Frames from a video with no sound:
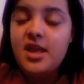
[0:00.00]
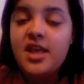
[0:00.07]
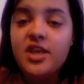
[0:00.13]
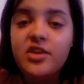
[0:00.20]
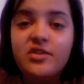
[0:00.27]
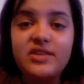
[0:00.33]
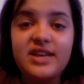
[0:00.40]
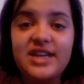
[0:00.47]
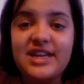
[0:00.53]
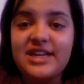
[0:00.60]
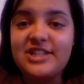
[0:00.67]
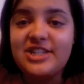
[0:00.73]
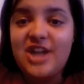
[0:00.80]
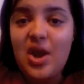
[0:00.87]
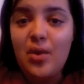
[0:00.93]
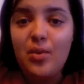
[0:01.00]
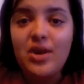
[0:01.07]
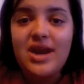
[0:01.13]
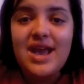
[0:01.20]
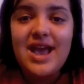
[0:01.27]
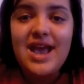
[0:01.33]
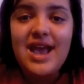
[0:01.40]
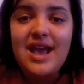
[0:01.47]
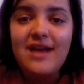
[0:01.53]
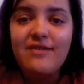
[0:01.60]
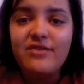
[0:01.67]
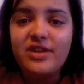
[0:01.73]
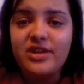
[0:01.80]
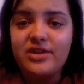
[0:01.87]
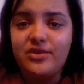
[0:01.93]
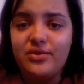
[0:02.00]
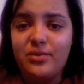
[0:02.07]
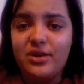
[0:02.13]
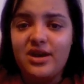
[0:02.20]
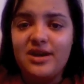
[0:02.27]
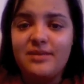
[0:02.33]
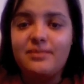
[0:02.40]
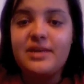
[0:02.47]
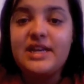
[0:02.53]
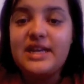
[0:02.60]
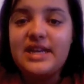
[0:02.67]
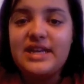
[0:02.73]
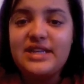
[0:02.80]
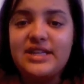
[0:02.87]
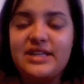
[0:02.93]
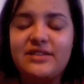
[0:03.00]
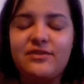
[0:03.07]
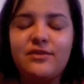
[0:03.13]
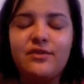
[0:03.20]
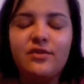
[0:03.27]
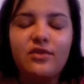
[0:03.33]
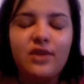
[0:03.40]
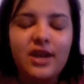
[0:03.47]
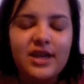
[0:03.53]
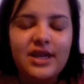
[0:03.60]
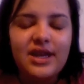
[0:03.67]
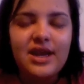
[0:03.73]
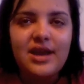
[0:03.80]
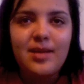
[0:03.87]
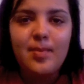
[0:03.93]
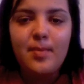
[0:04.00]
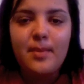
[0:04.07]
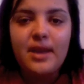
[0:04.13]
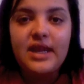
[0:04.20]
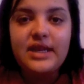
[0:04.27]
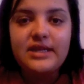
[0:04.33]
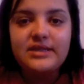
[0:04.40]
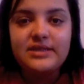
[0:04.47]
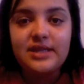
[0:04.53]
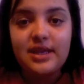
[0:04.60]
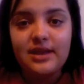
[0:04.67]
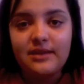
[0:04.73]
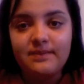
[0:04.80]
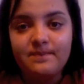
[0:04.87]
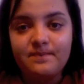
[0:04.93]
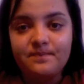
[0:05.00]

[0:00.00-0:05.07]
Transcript: You can take a shower whenever you want. But it is freaking amazing.